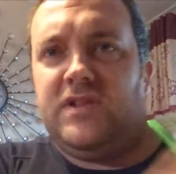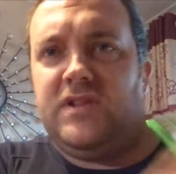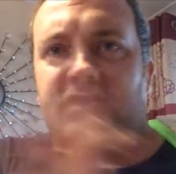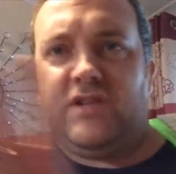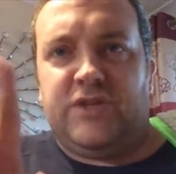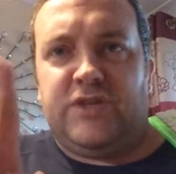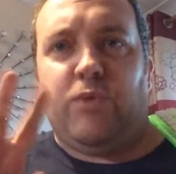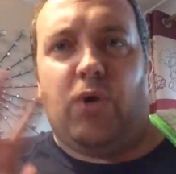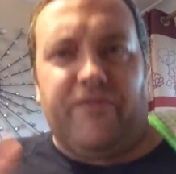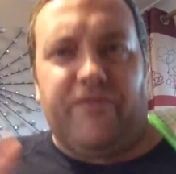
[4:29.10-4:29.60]

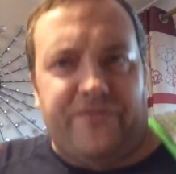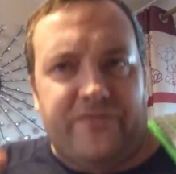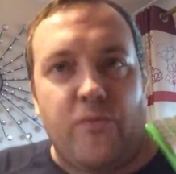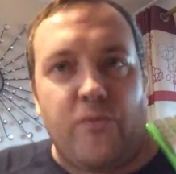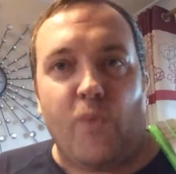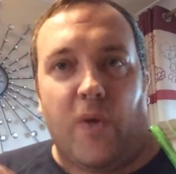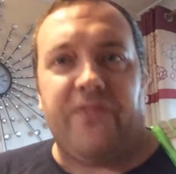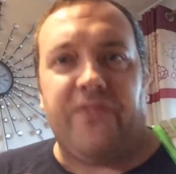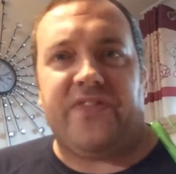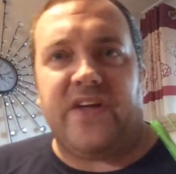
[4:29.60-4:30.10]
There's one
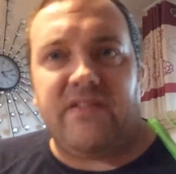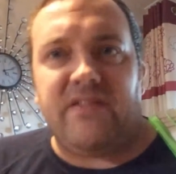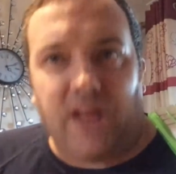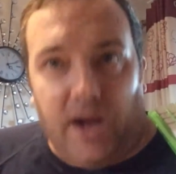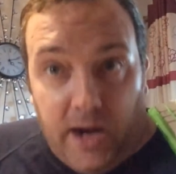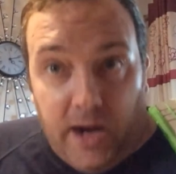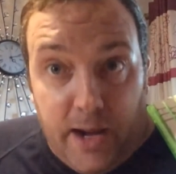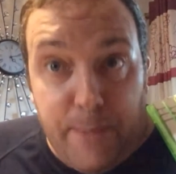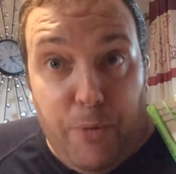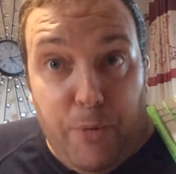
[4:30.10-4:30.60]
thing that
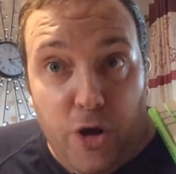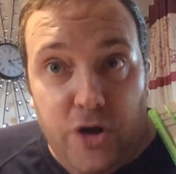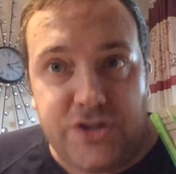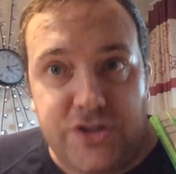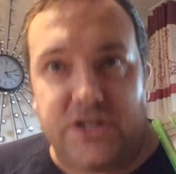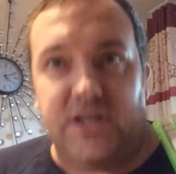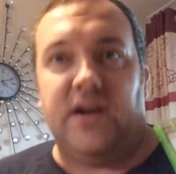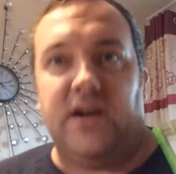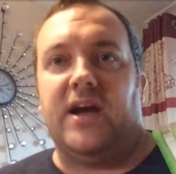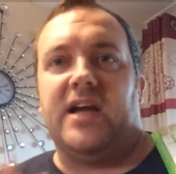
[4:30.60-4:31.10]
I
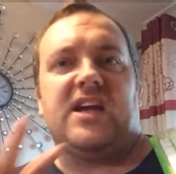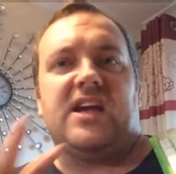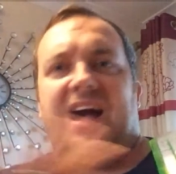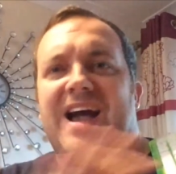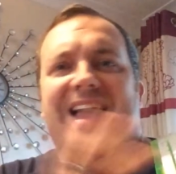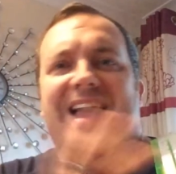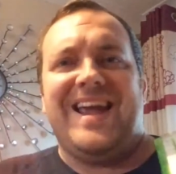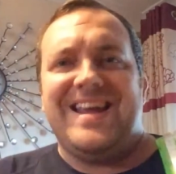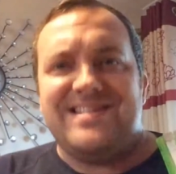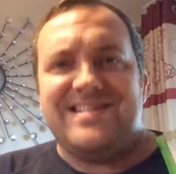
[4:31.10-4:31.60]
personally like. I
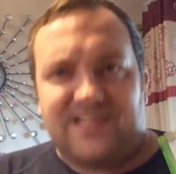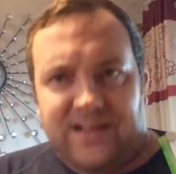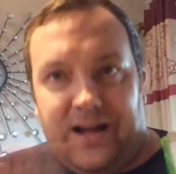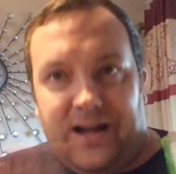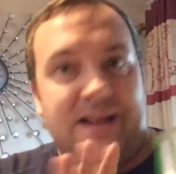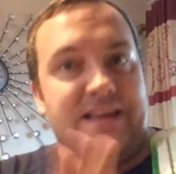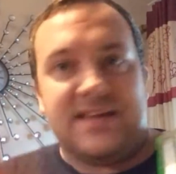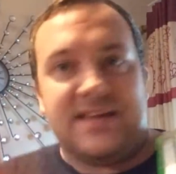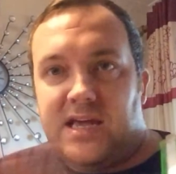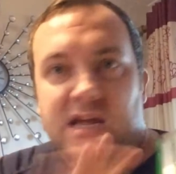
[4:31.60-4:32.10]
hate
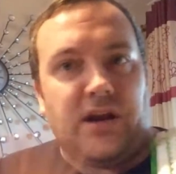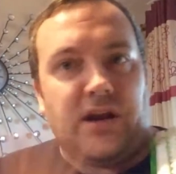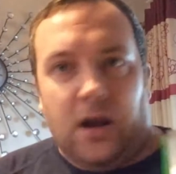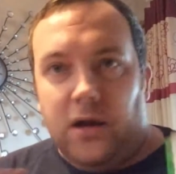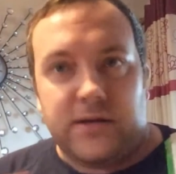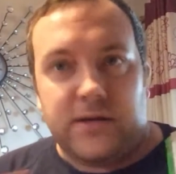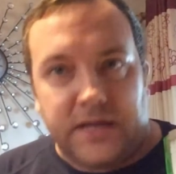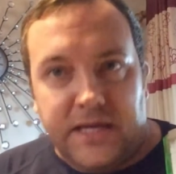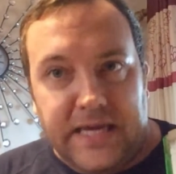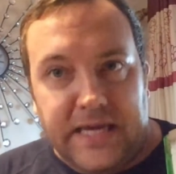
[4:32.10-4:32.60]
clinky,
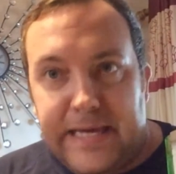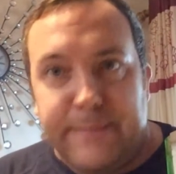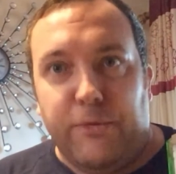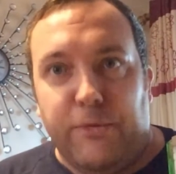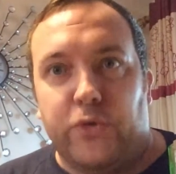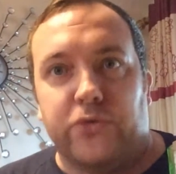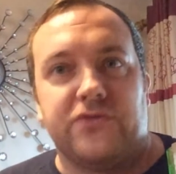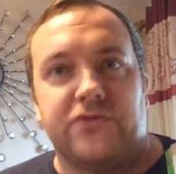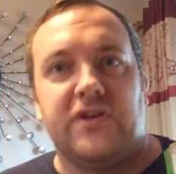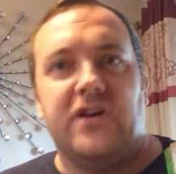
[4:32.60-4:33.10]
clunky
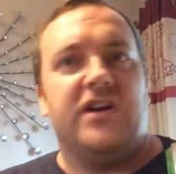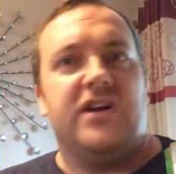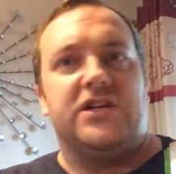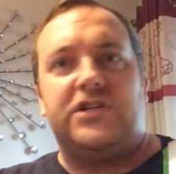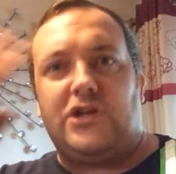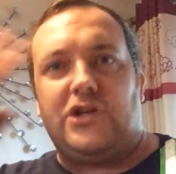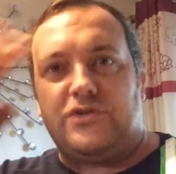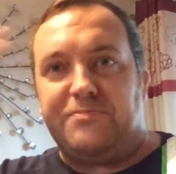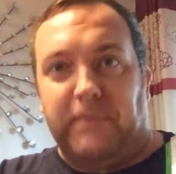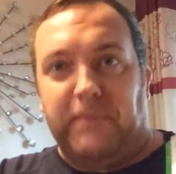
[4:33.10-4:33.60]
keyboards. It
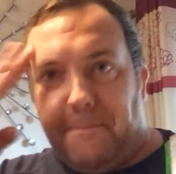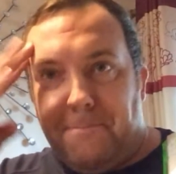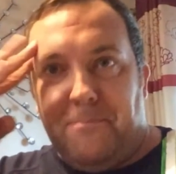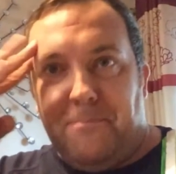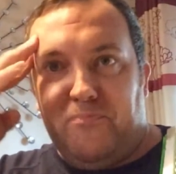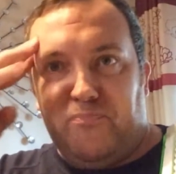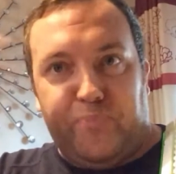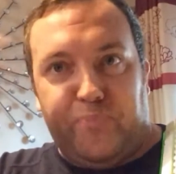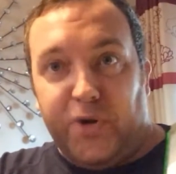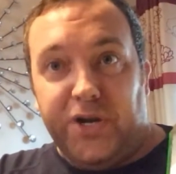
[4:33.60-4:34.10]
does my
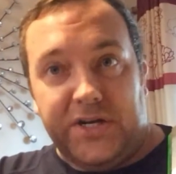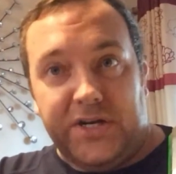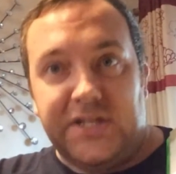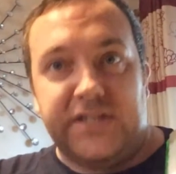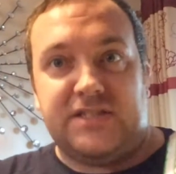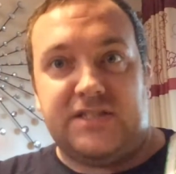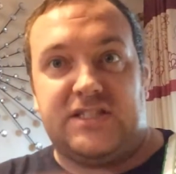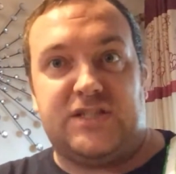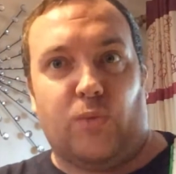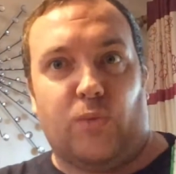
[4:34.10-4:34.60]
bloody
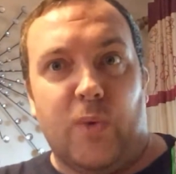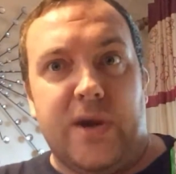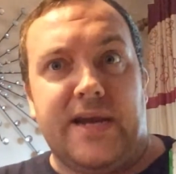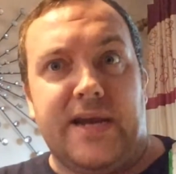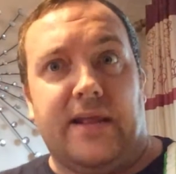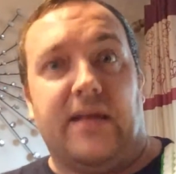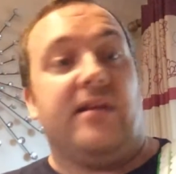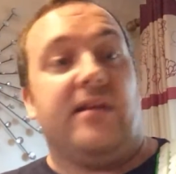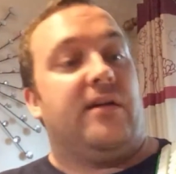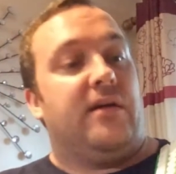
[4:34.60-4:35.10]
sweet
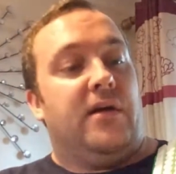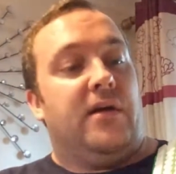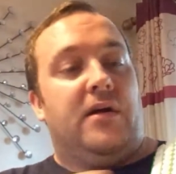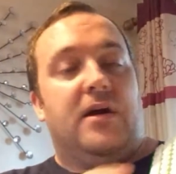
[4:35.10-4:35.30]
in.